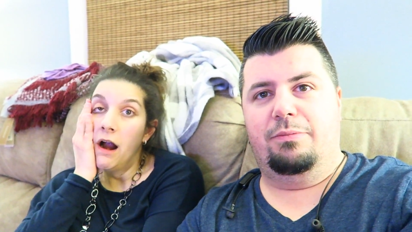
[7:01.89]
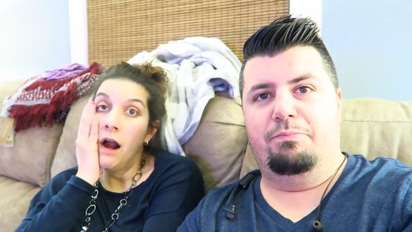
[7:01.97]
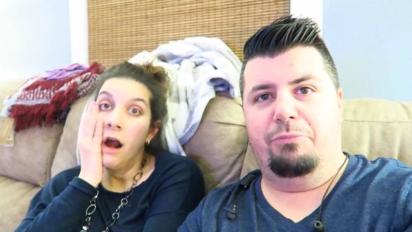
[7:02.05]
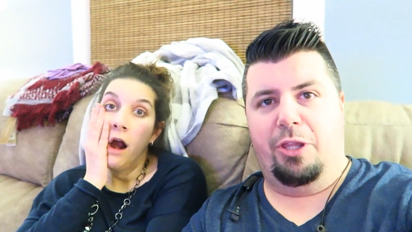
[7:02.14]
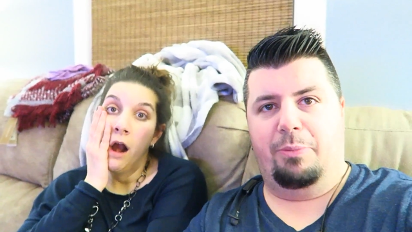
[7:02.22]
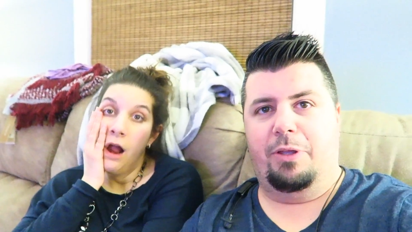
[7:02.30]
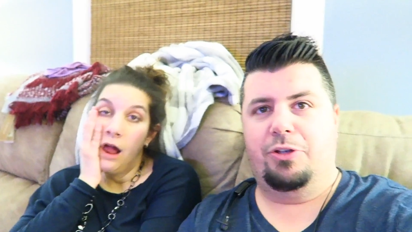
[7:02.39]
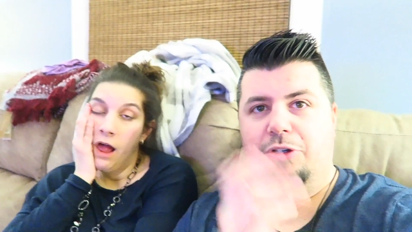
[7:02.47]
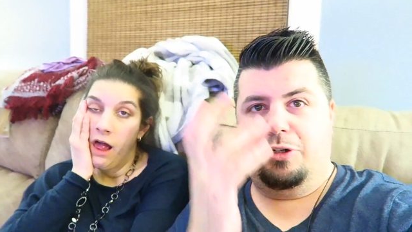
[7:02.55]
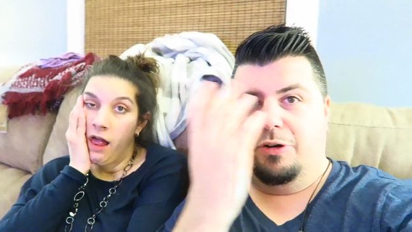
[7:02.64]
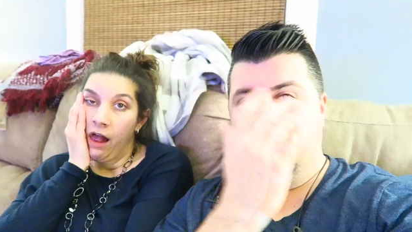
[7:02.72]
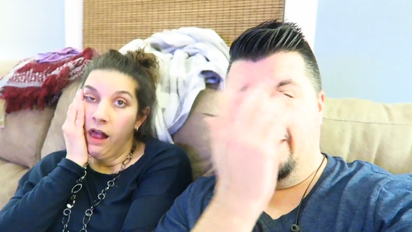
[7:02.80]
Speaker 1: They'll measure
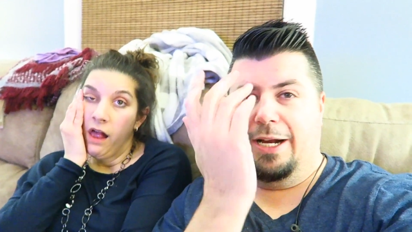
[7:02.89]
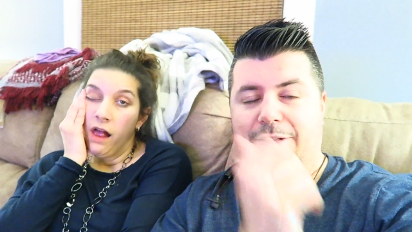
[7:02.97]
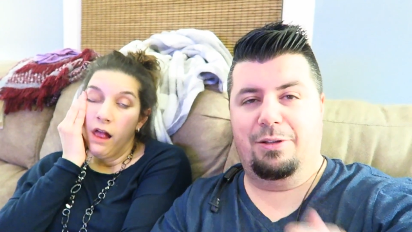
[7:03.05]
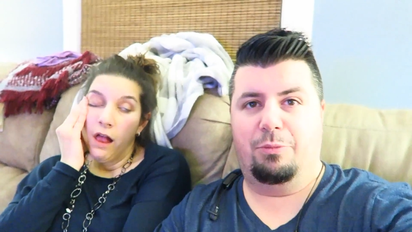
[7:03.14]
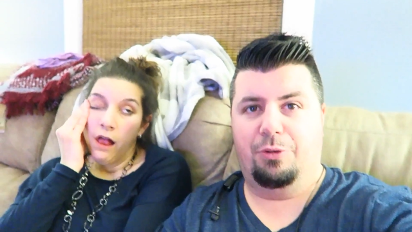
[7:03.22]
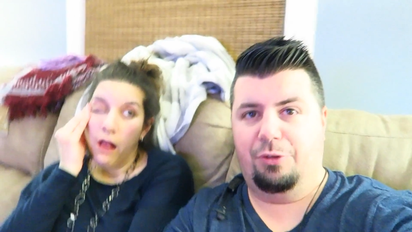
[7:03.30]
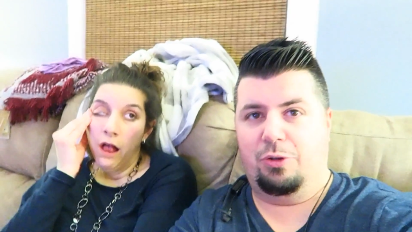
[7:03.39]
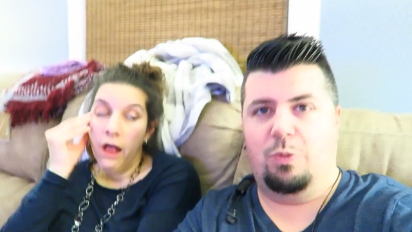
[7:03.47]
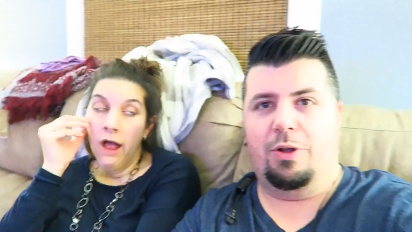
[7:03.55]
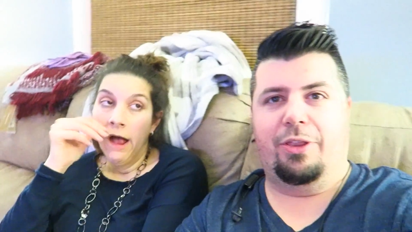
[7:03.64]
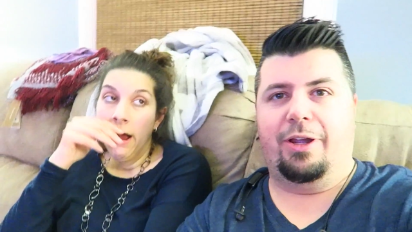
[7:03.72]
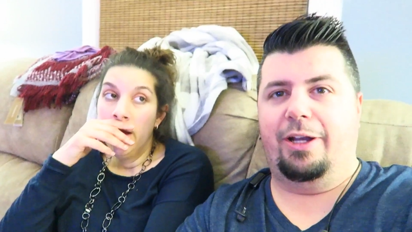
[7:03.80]
her eyes. And we'll just
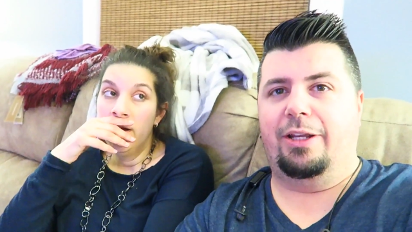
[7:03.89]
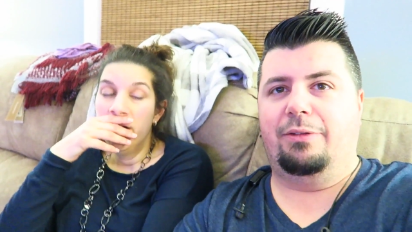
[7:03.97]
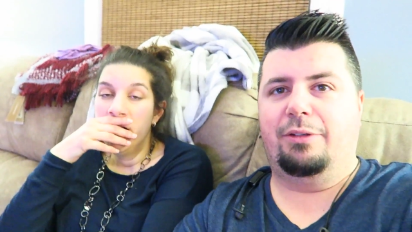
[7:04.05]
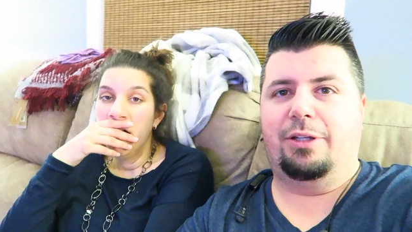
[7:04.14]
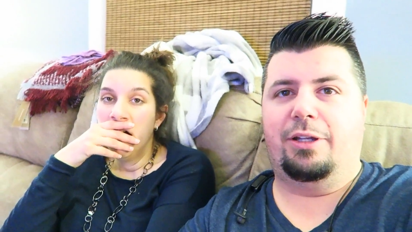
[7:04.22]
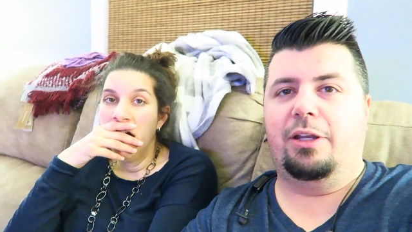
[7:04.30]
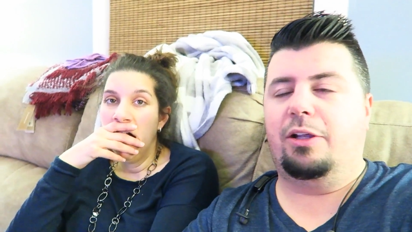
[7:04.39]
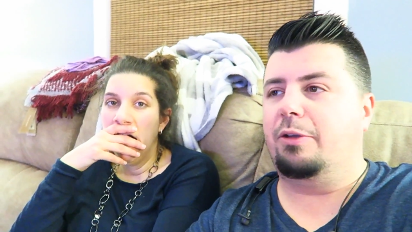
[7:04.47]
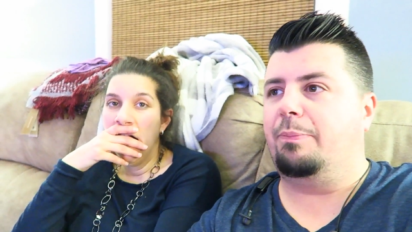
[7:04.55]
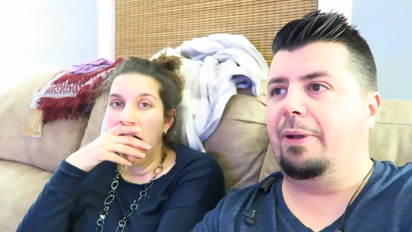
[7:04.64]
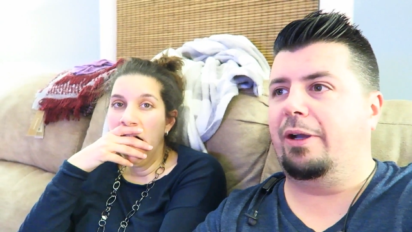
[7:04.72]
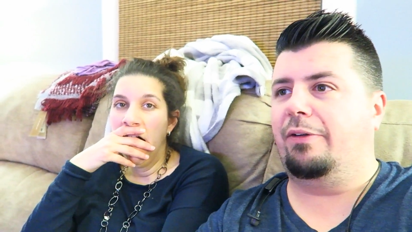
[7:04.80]
go online and get a
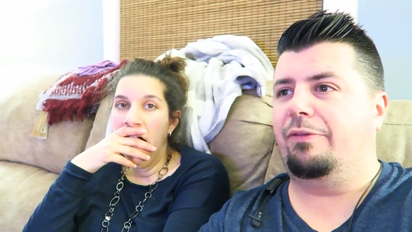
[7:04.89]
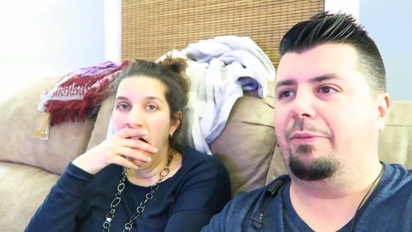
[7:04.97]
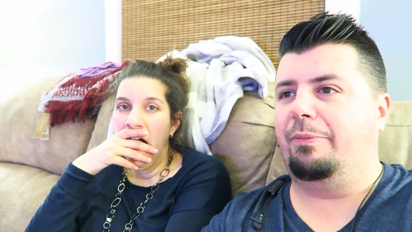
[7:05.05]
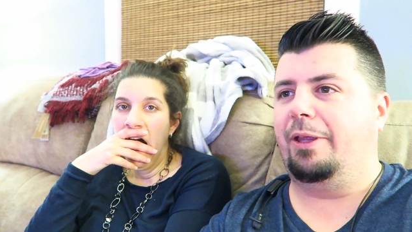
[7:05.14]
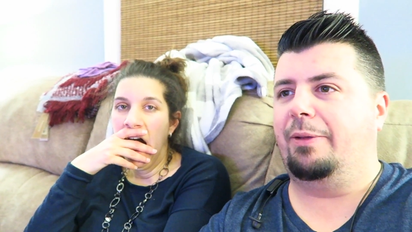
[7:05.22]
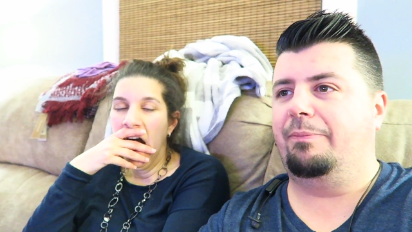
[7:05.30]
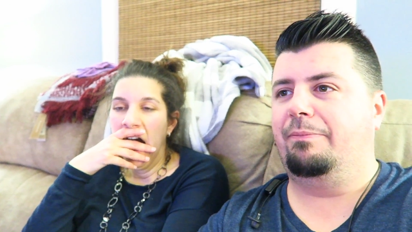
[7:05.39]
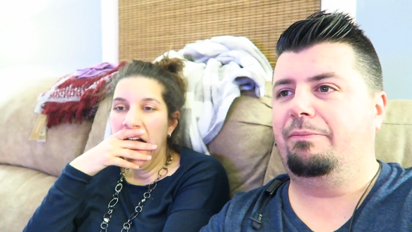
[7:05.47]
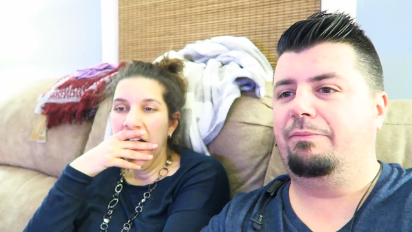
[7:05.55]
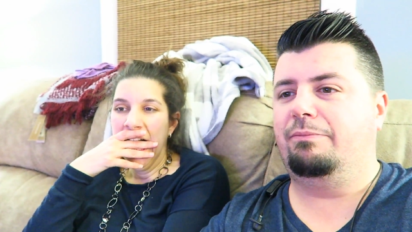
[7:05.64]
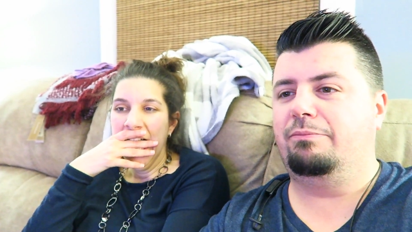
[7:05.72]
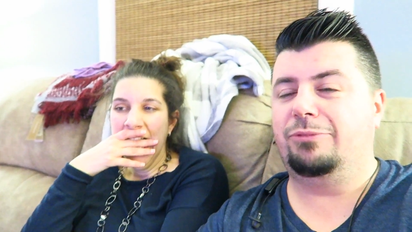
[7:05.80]
good pair from them.
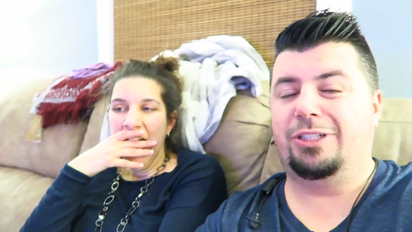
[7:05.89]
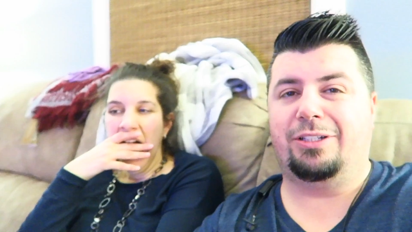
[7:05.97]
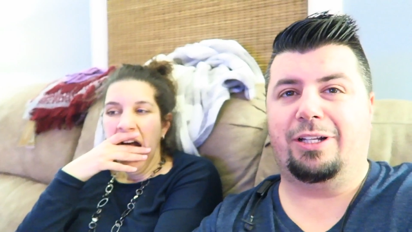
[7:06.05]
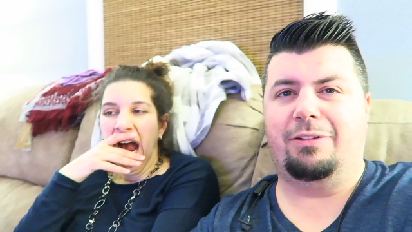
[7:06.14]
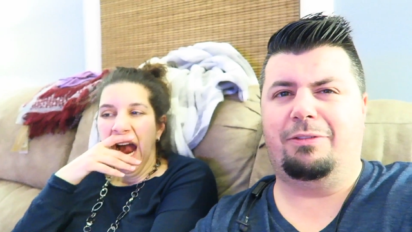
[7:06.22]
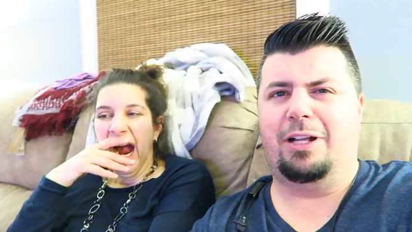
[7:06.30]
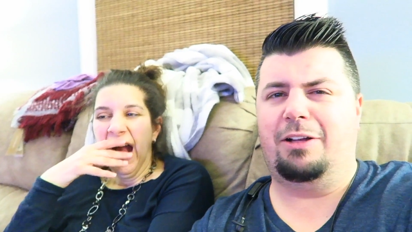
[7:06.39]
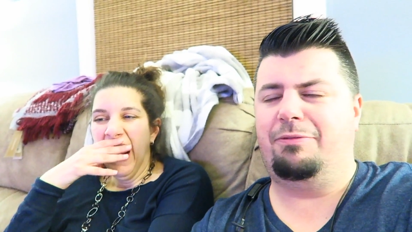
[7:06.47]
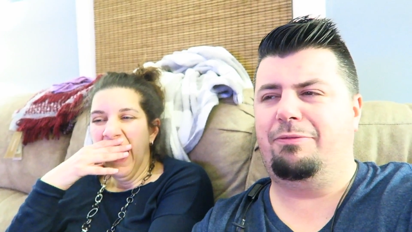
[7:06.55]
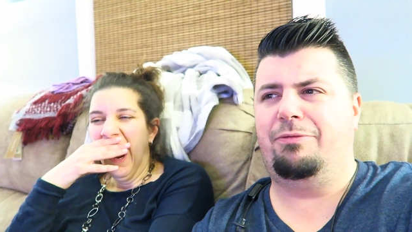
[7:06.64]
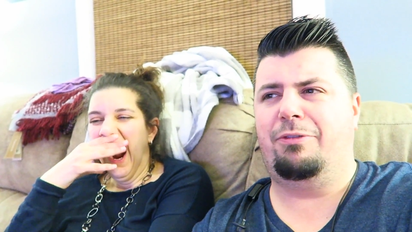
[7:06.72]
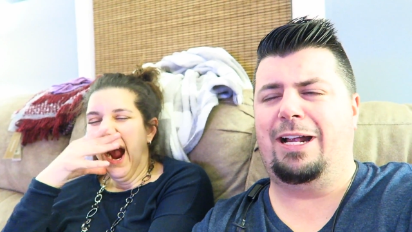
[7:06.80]
I mean, it's like a
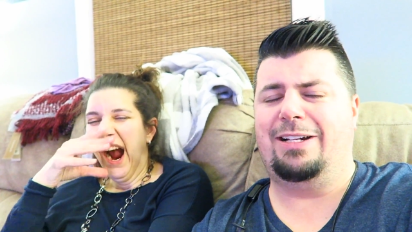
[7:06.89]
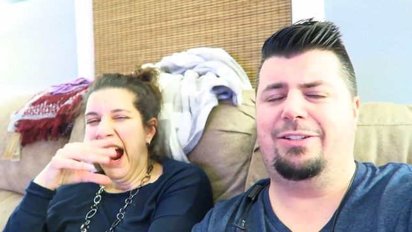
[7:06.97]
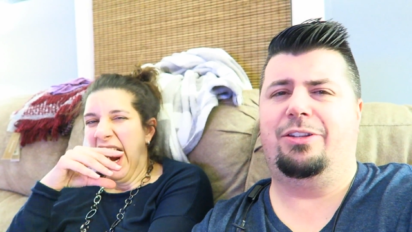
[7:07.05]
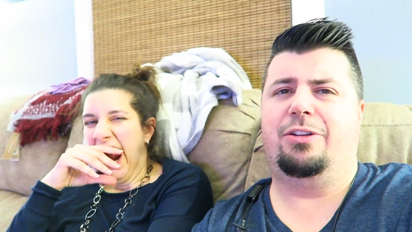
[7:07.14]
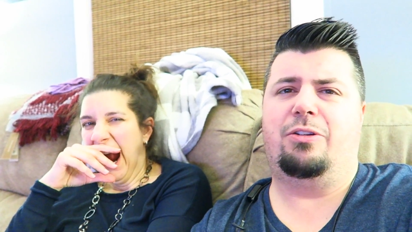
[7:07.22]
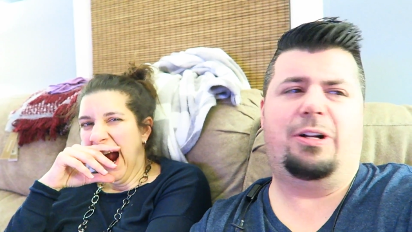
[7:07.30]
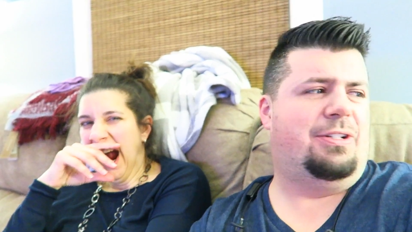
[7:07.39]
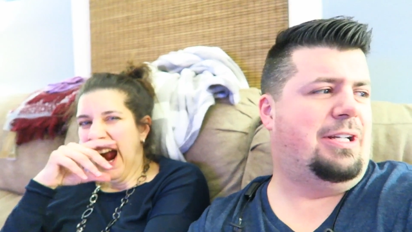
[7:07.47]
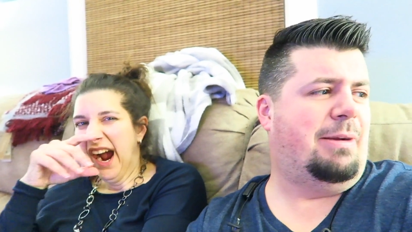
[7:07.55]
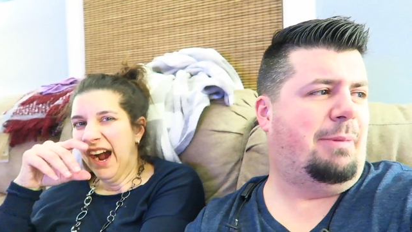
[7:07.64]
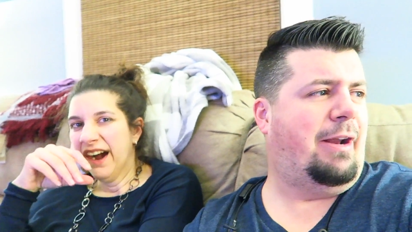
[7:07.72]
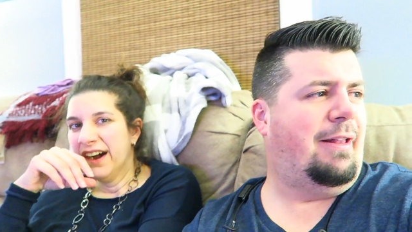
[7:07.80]
fraction of the cost. I got my